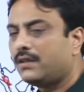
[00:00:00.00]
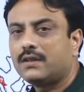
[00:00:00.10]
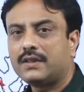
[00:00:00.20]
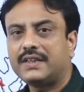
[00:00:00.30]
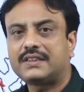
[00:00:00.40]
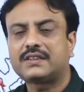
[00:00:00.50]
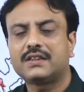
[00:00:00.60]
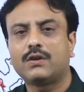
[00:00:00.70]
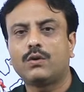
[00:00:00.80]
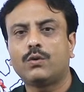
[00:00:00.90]
this
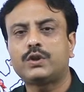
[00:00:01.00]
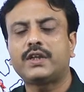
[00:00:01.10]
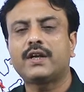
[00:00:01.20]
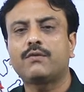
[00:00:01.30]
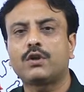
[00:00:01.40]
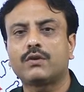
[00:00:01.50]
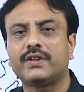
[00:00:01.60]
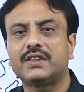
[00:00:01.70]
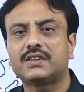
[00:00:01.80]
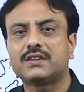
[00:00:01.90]
oceanic
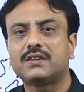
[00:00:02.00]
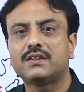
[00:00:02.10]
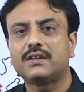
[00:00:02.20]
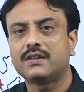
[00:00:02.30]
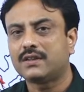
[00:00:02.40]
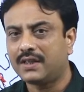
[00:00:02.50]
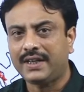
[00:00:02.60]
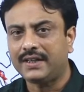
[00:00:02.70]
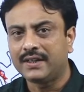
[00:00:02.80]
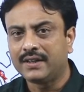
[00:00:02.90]
waterways,
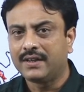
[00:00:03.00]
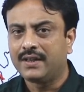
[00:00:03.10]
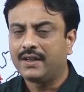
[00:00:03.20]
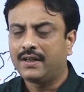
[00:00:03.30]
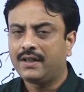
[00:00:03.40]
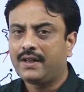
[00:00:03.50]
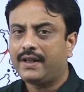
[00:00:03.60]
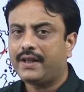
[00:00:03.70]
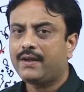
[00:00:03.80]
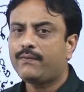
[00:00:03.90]
right?
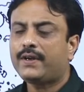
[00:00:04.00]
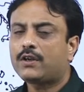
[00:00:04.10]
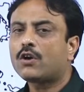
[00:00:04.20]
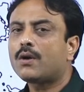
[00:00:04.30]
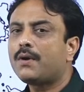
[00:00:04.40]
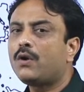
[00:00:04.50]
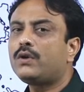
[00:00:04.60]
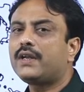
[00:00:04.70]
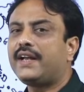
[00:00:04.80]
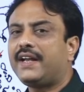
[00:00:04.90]
If we talk
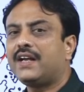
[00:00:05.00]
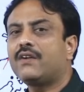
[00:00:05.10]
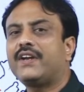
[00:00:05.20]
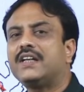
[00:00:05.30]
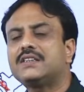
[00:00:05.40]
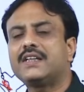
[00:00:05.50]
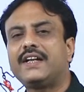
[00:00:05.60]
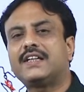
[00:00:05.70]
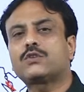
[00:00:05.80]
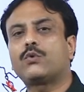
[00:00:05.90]
about airways, it
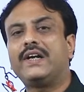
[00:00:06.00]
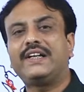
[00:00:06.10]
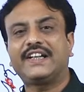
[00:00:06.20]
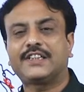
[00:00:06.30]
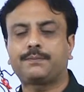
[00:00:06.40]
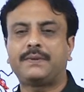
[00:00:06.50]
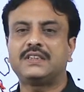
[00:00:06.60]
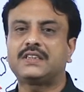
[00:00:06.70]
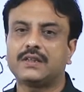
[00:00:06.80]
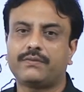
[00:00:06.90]
is quite
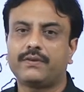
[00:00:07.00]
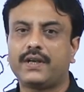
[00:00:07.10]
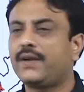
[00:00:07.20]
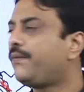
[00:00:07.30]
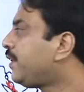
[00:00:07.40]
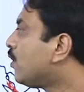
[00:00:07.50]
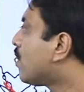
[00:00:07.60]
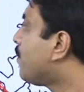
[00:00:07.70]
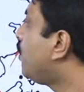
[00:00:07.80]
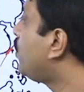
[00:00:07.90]
expensive. If we talk about